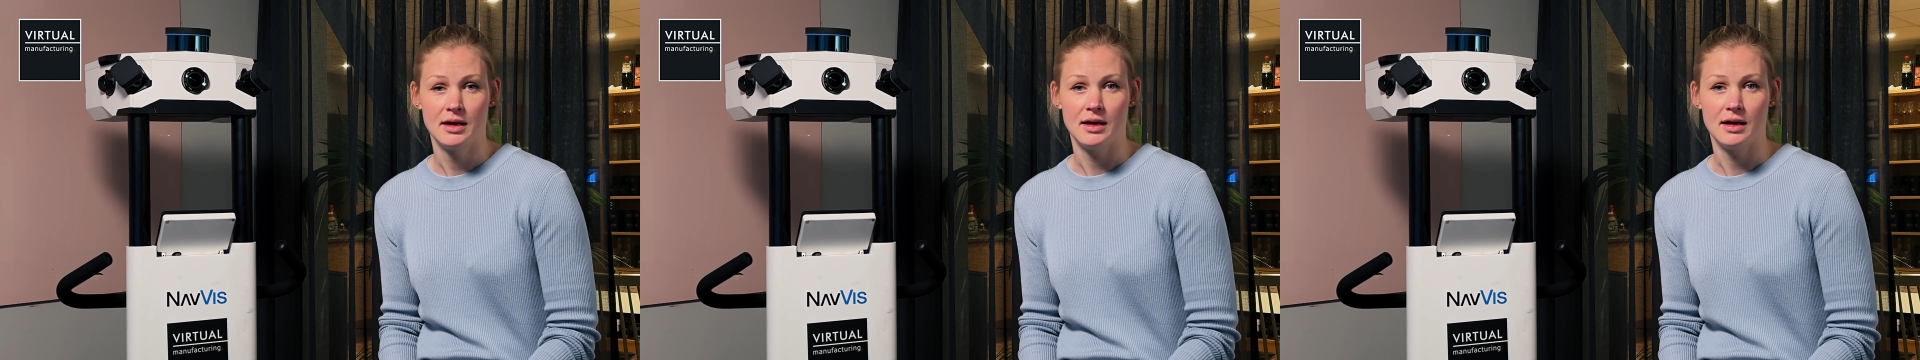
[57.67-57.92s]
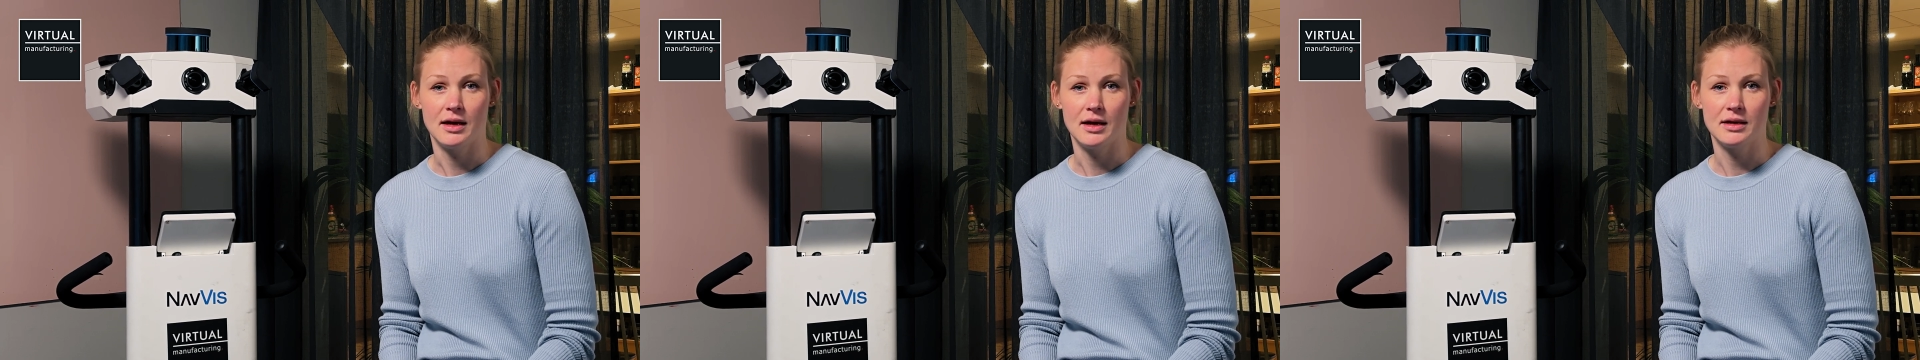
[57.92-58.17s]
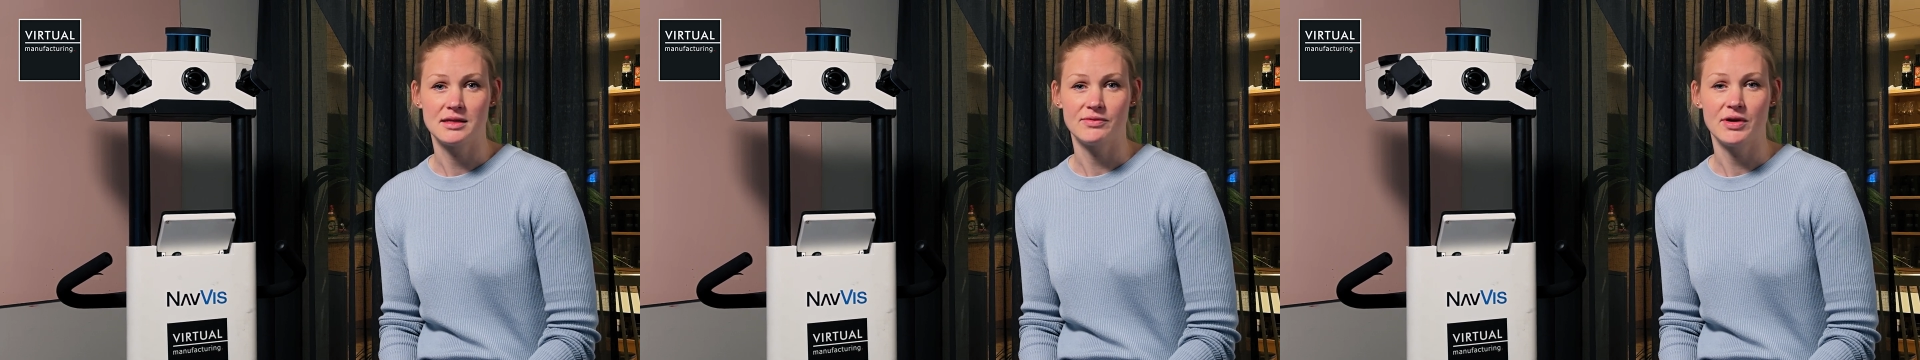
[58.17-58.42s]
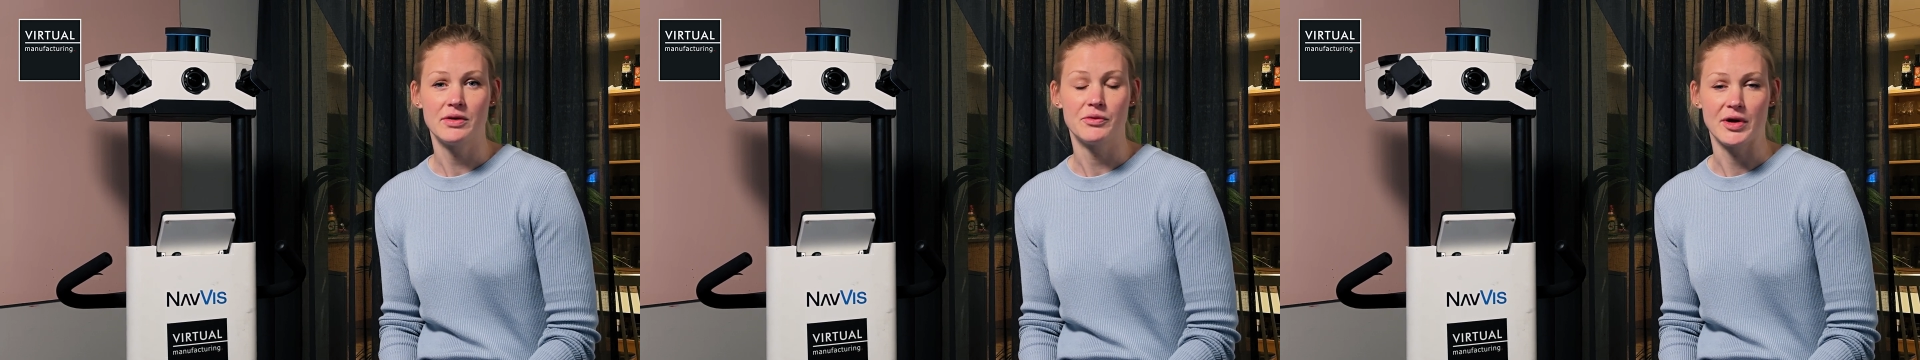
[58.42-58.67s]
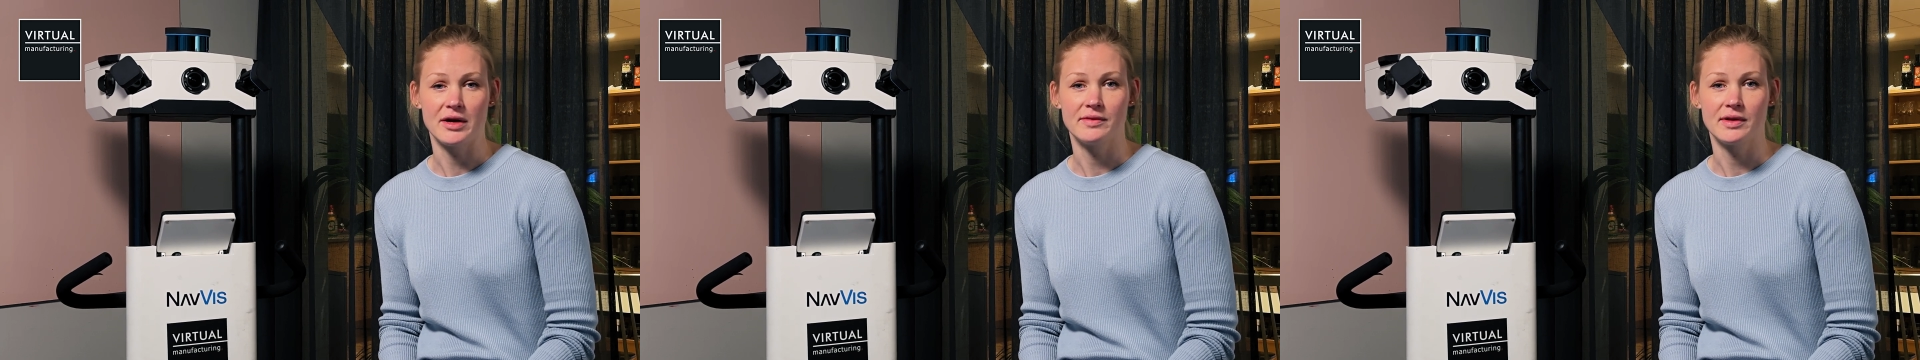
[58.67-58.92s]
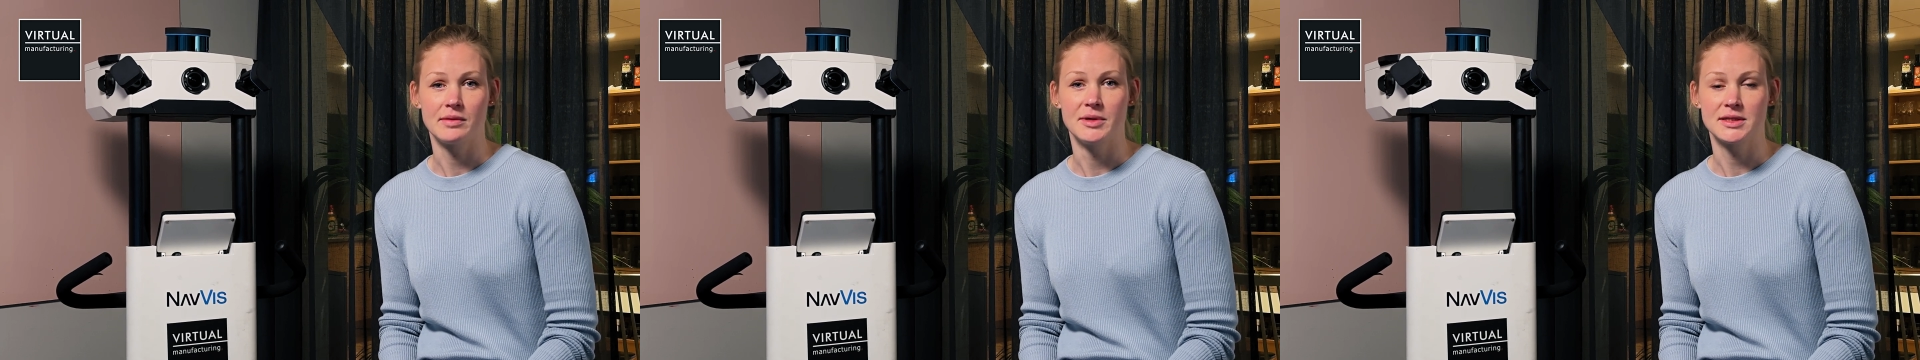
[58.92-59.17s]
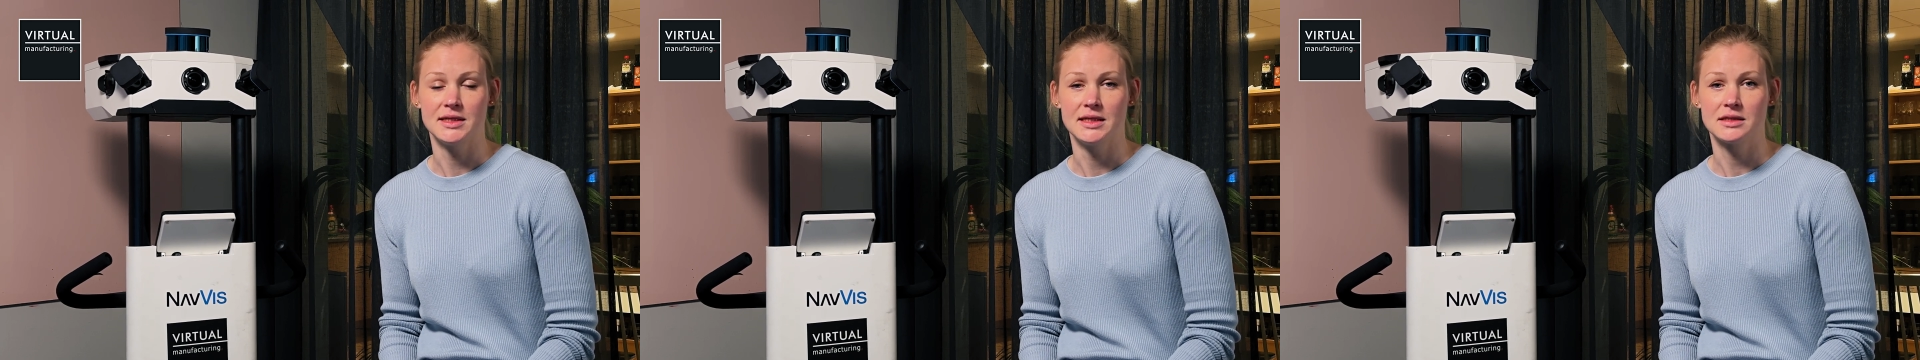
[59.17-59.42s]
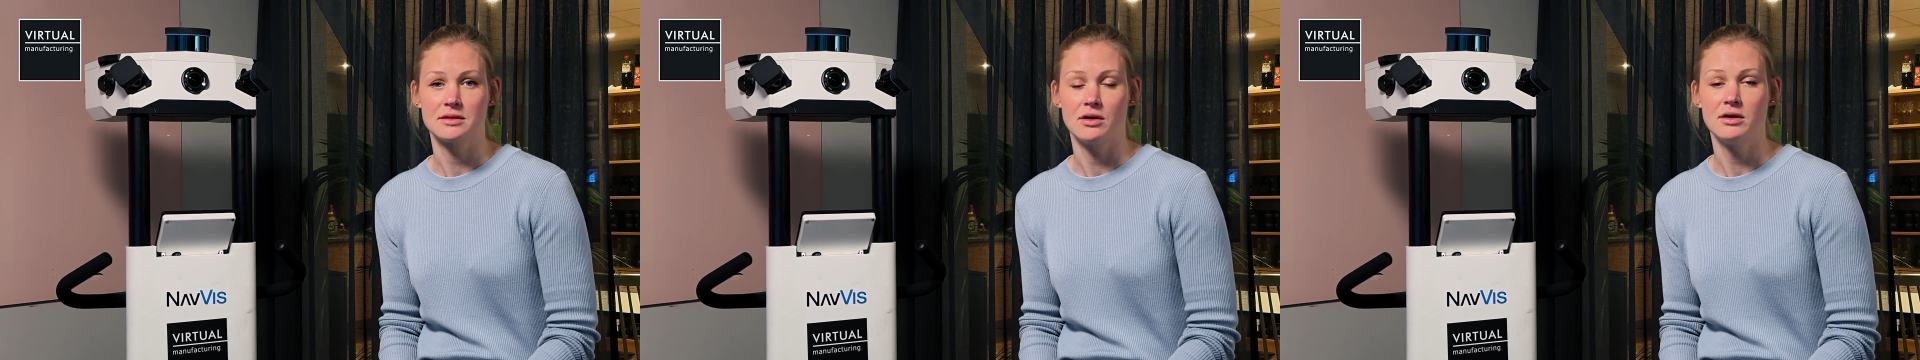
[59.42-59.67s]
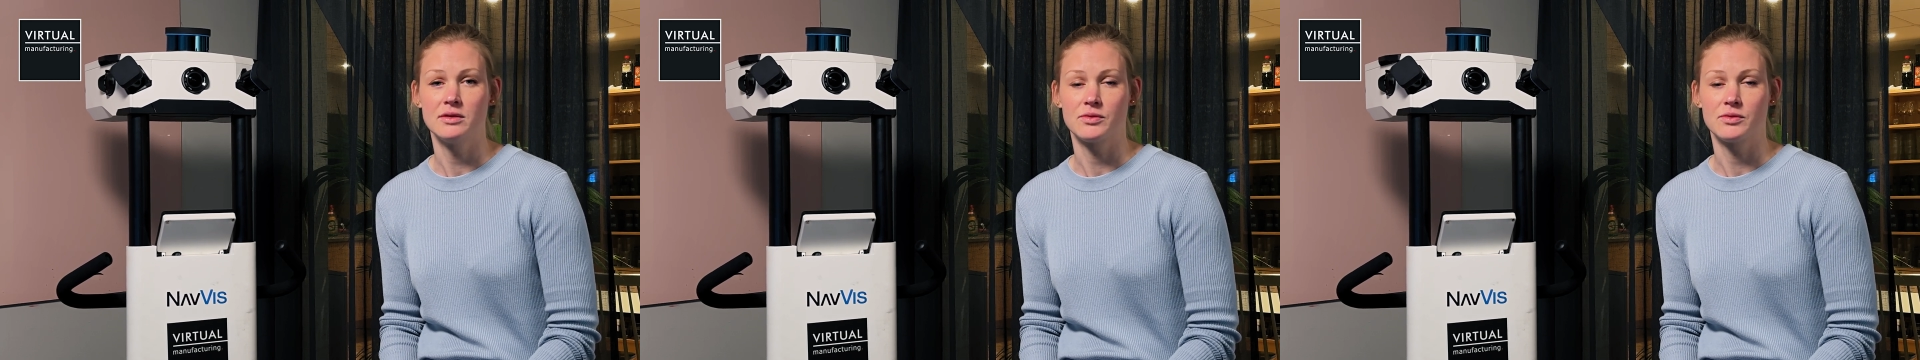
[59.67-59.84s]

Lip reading: it's very rare that machines are in the